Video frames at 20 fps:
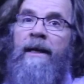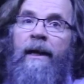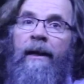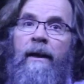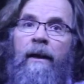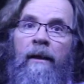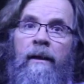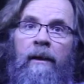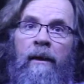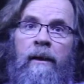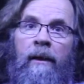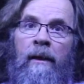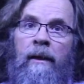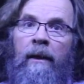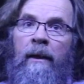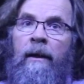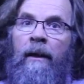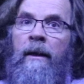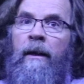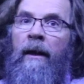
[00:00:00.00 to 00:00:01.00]
data,
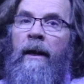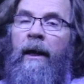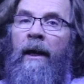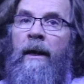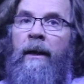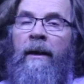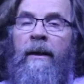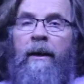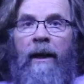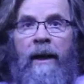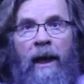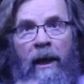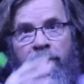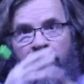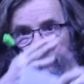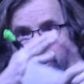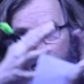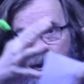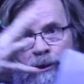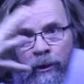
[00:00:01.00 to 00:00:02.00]
and I
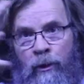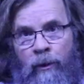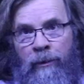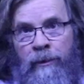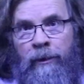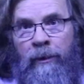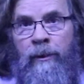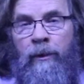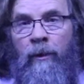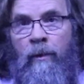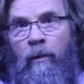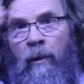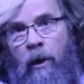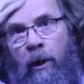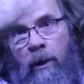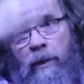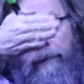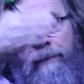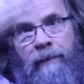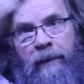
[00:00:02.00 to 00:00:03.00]
haven't shown you
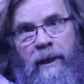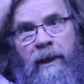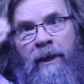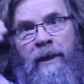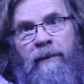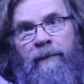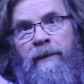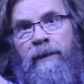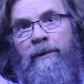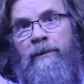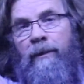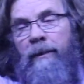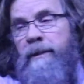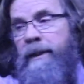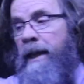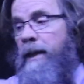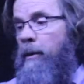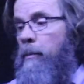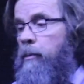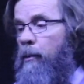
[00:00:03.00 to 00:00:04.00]
all of the individual
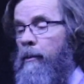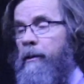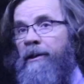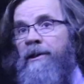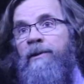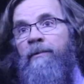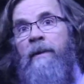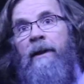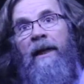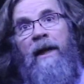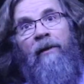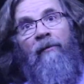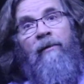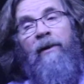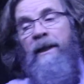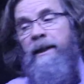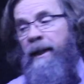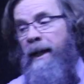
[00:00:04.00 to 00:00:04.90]
data points, but every